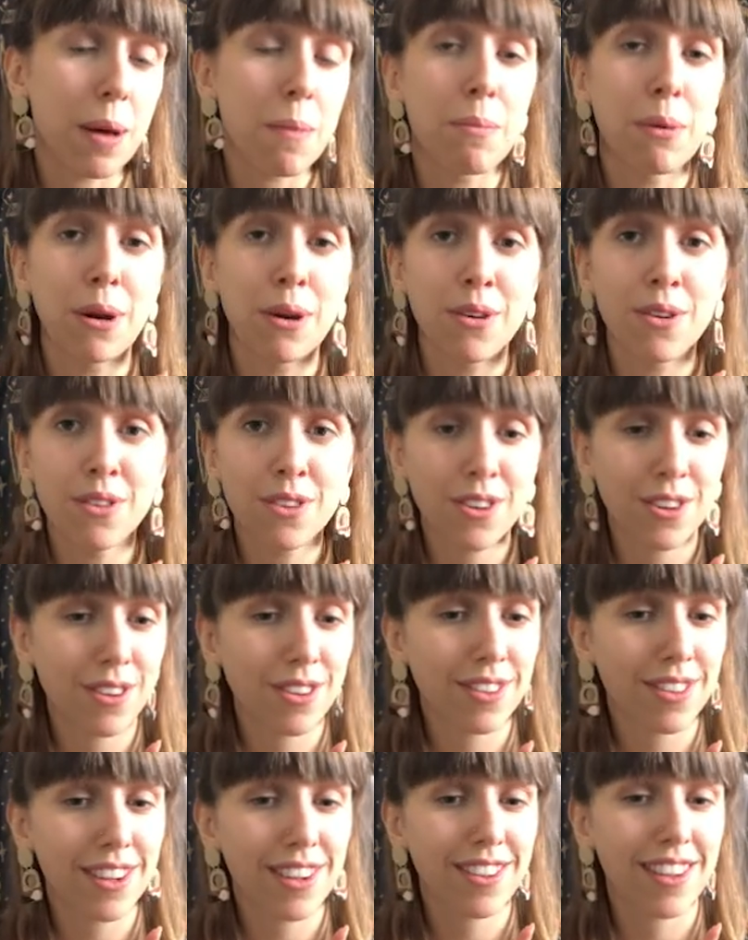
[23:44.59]
but not
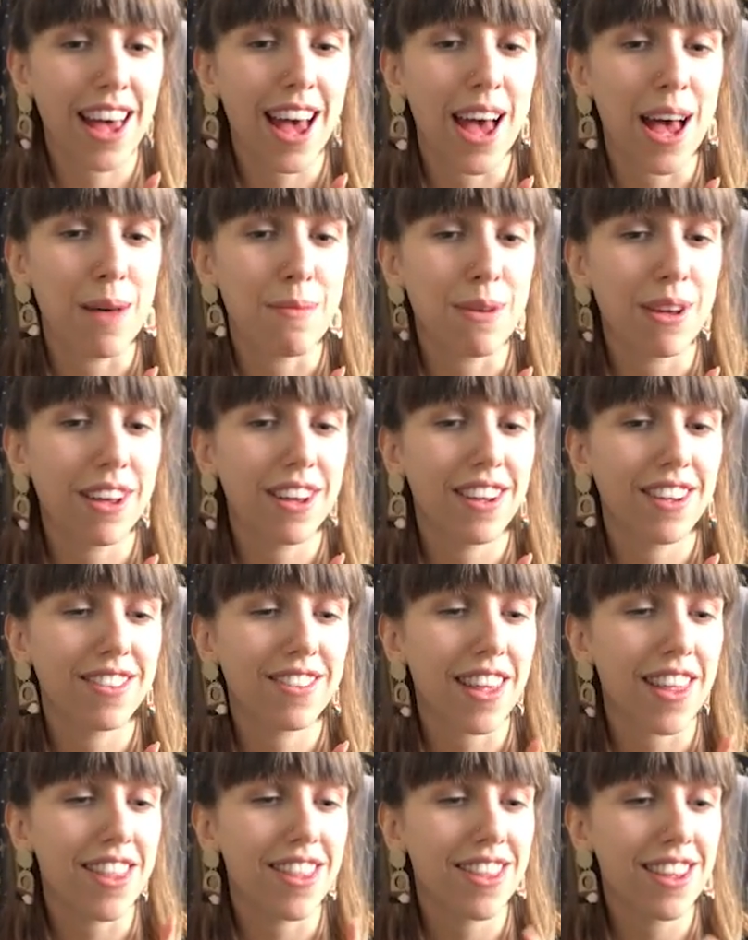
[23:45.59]
just this hair, because
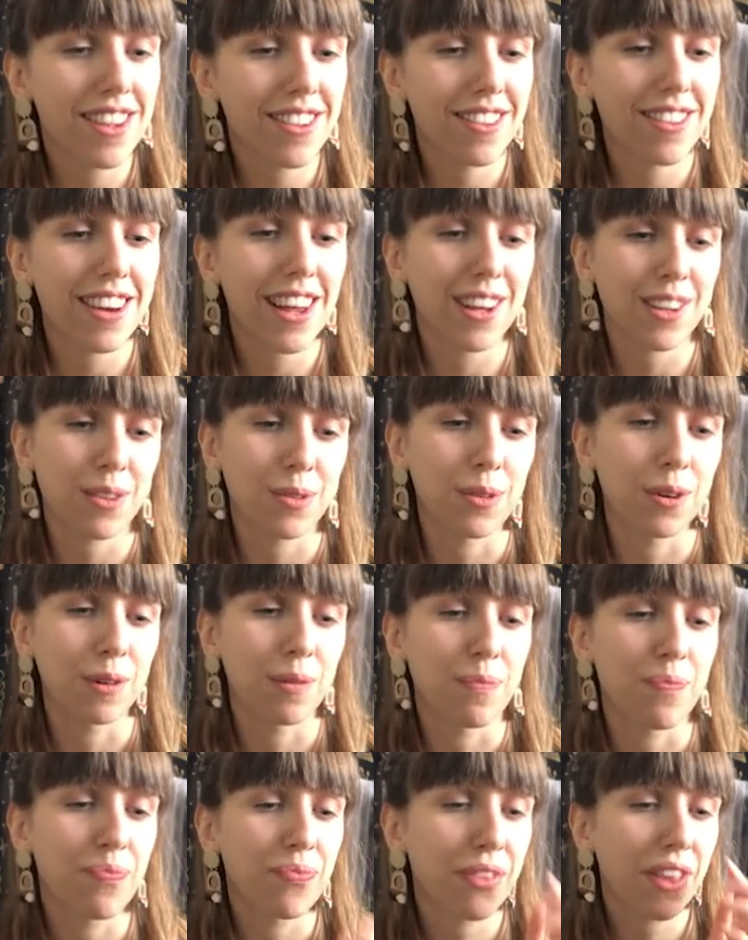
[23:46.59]
this next
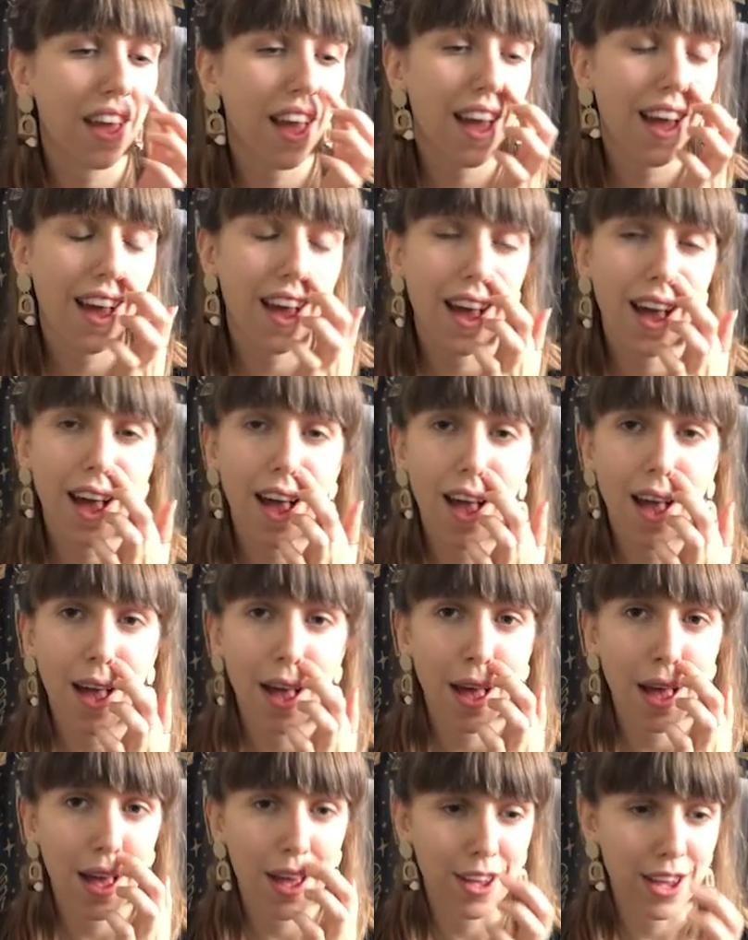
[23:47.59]
one,
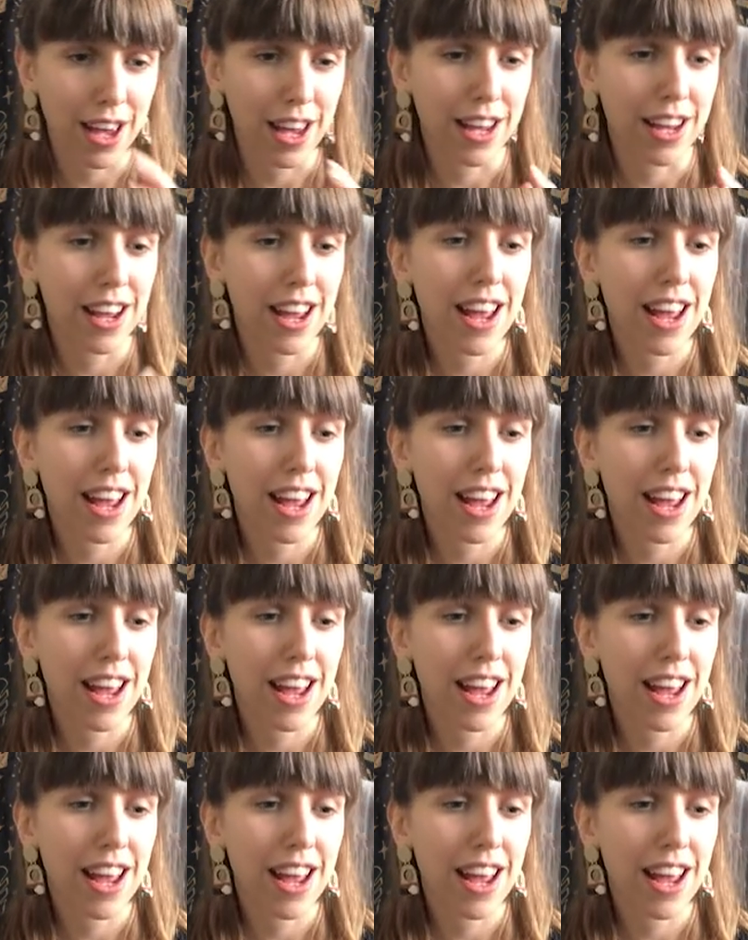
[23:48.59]
okay,